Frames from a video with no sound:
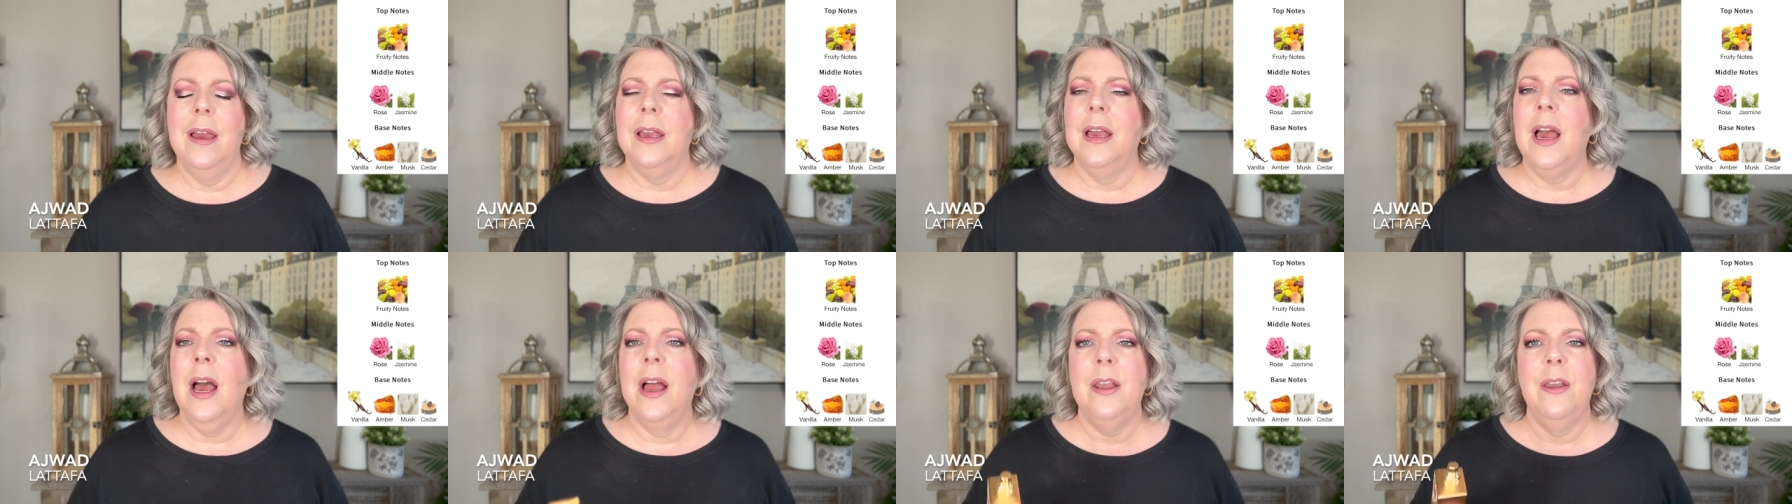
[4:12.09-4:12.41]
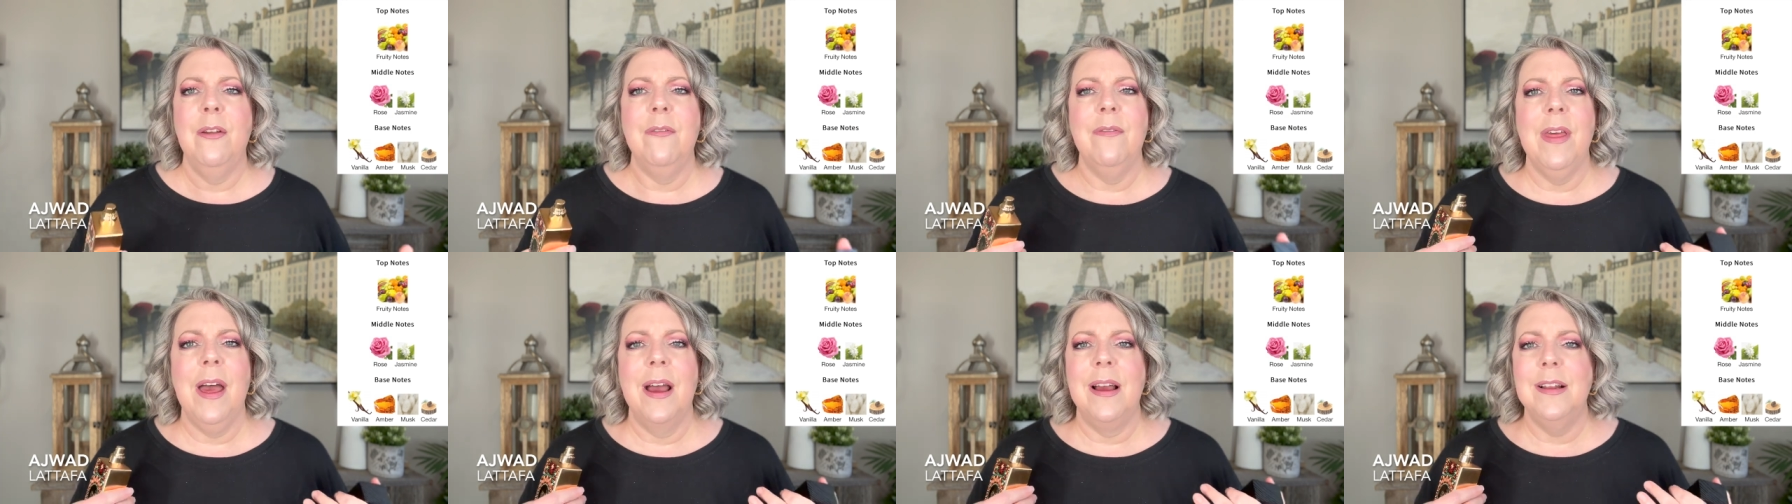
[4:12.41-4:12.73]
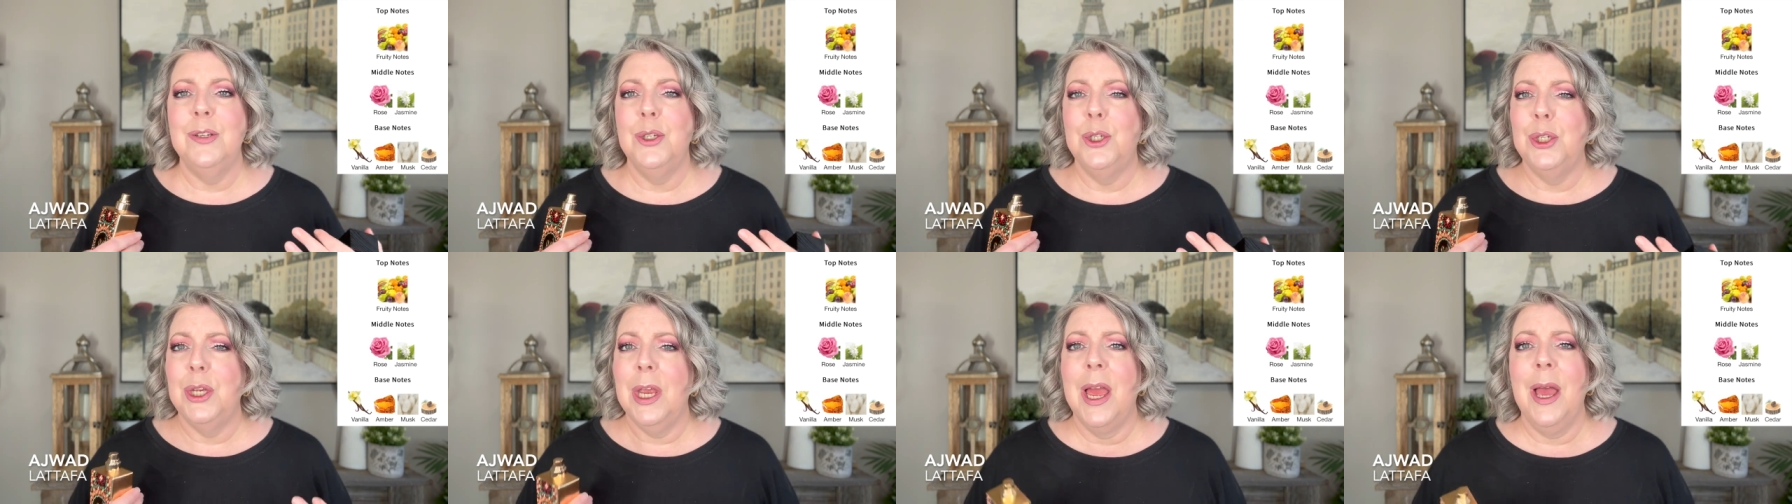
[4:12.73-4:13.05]
kind of
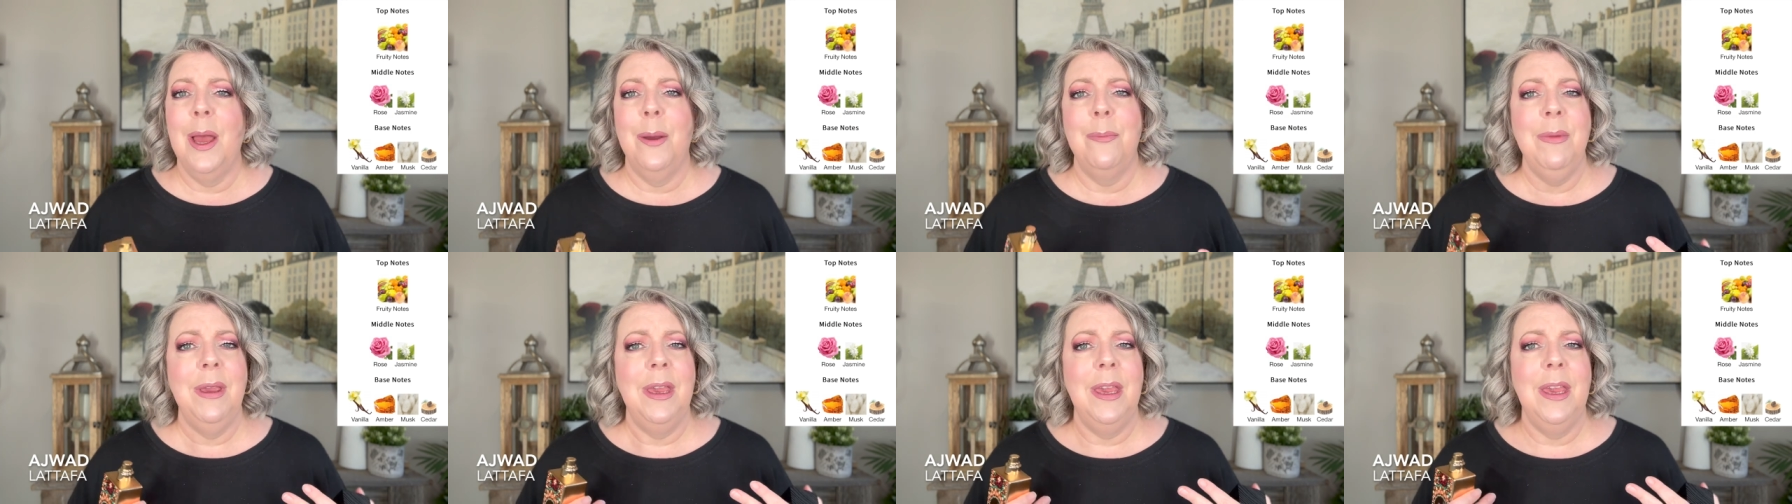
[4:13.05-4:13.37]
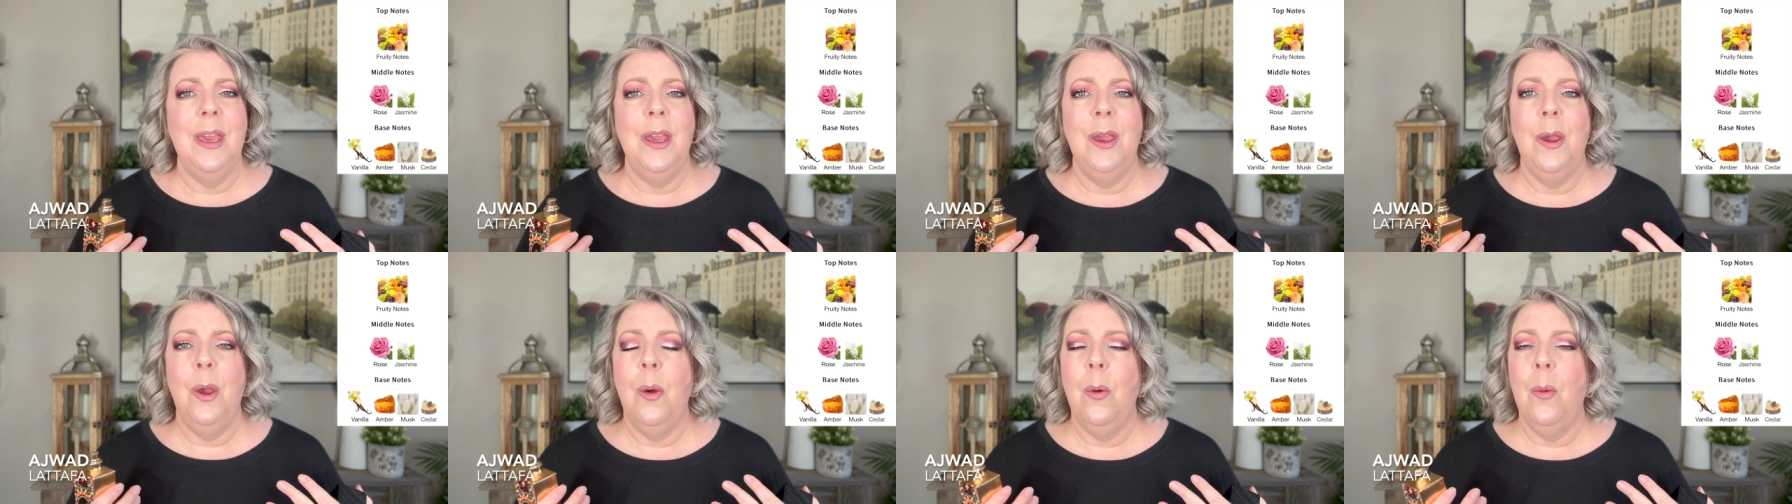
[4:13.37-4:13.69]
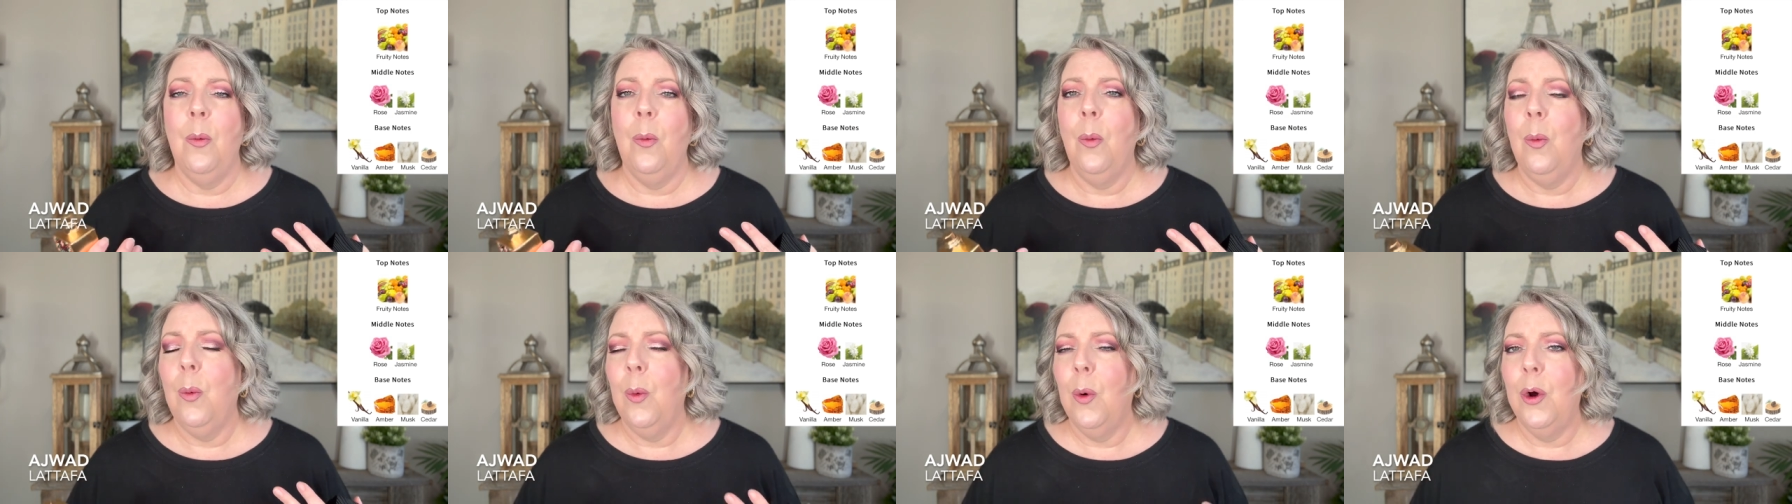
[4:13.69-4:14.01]
that jammy
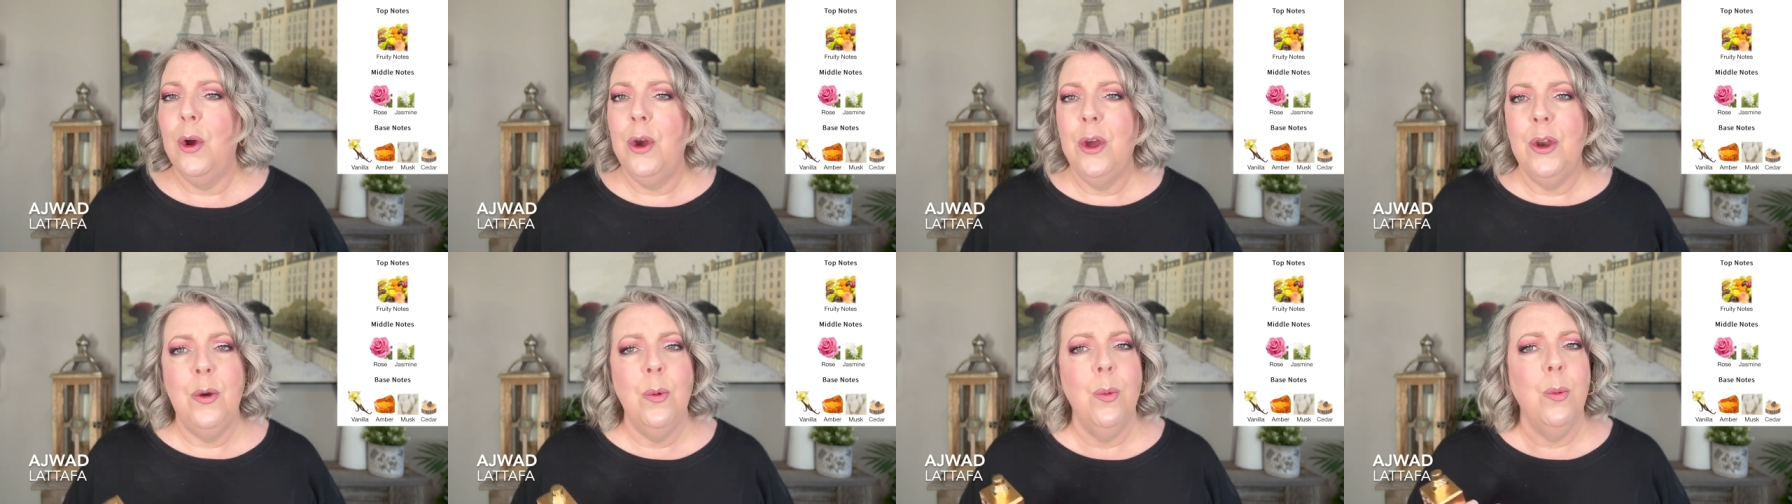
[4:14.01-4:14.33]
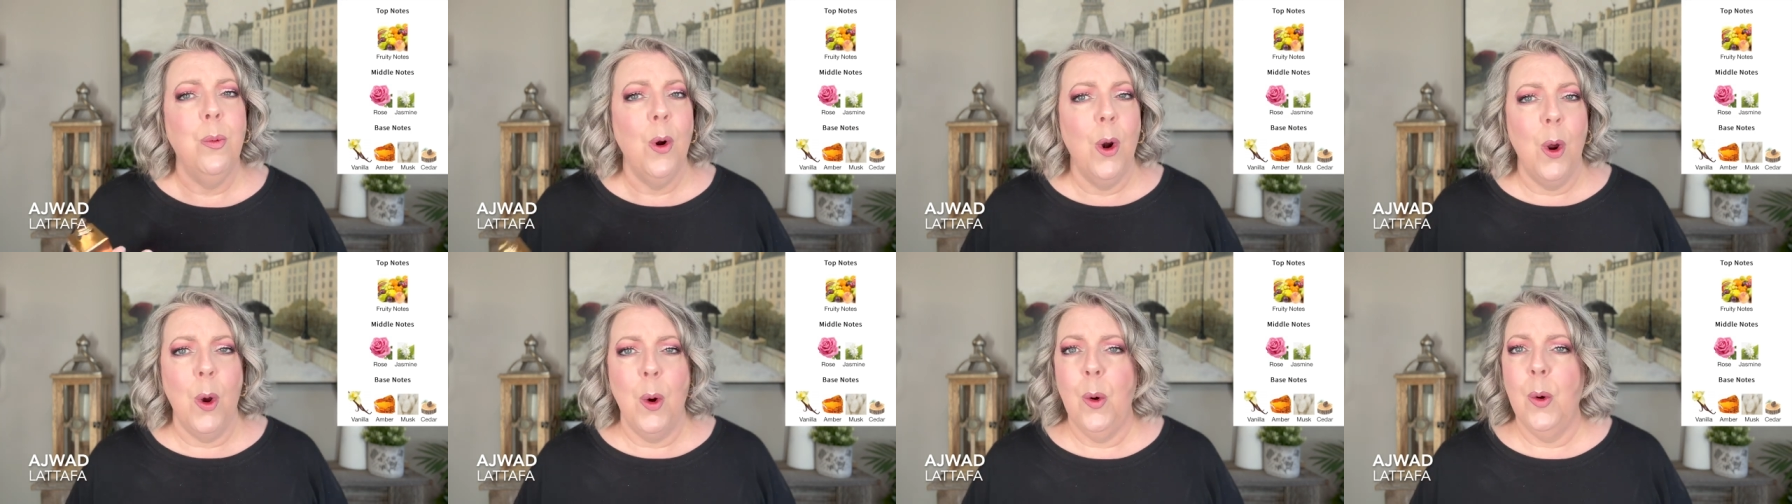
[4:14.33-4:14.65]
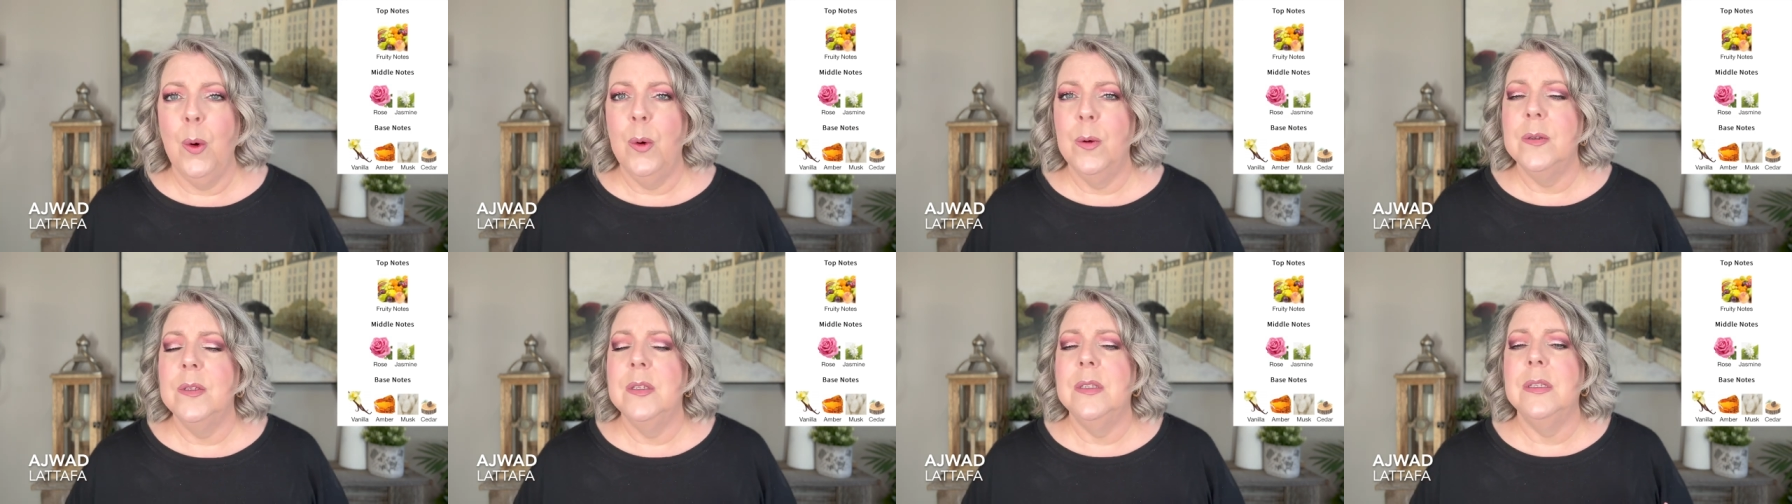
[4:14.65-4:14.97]
wood
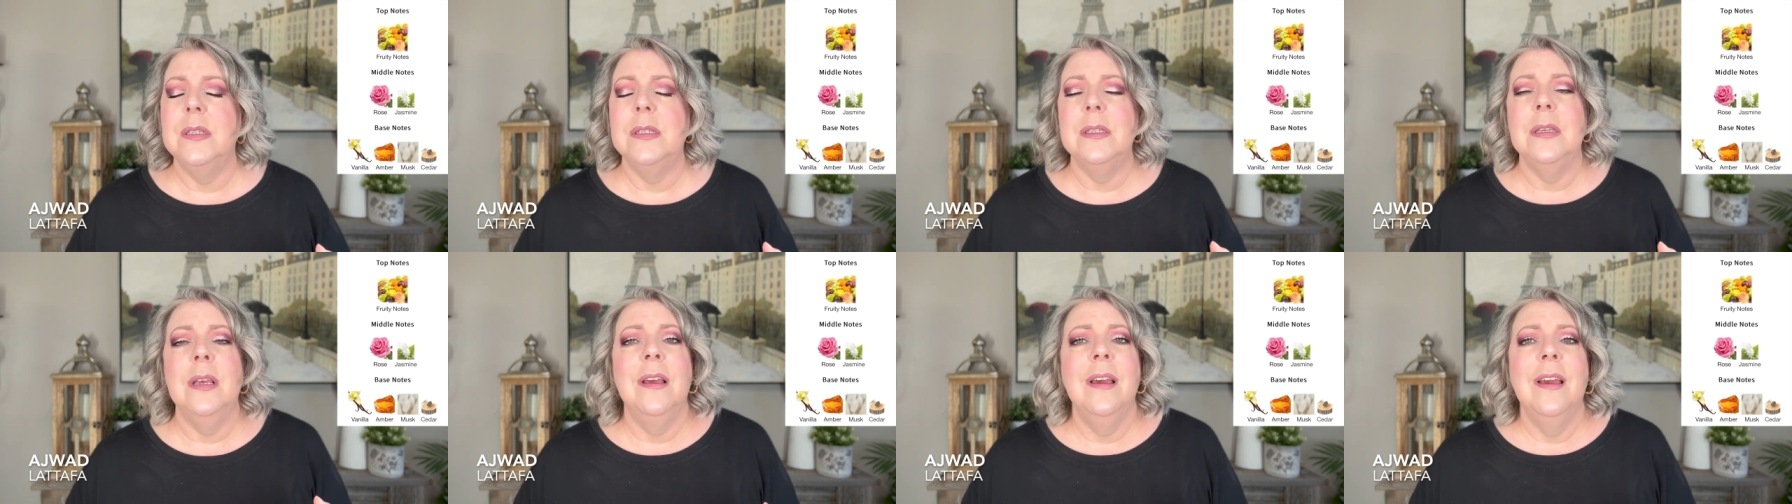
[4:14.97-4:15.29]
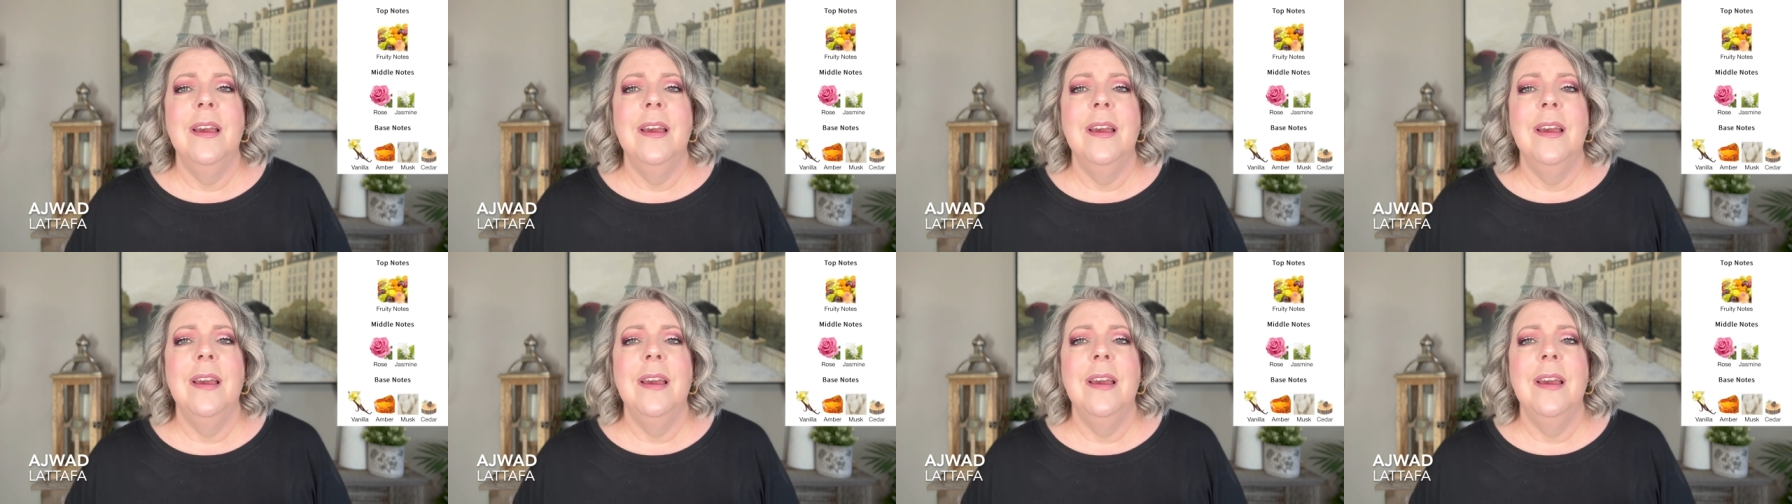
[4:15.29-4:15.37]
rose